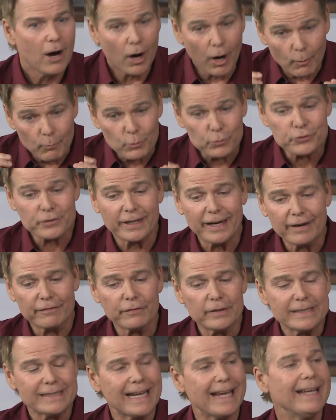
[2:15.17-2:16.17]
almost
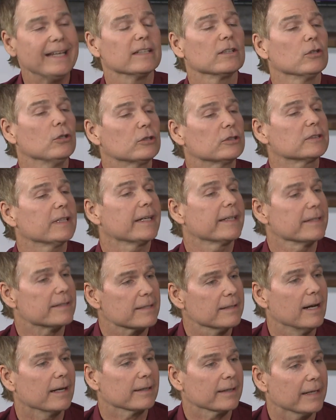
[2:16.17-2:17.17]
every day it looks like
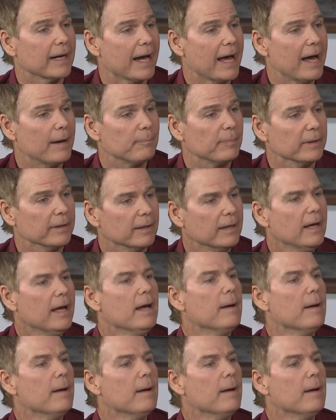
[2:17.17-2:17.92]
it's not going to happen.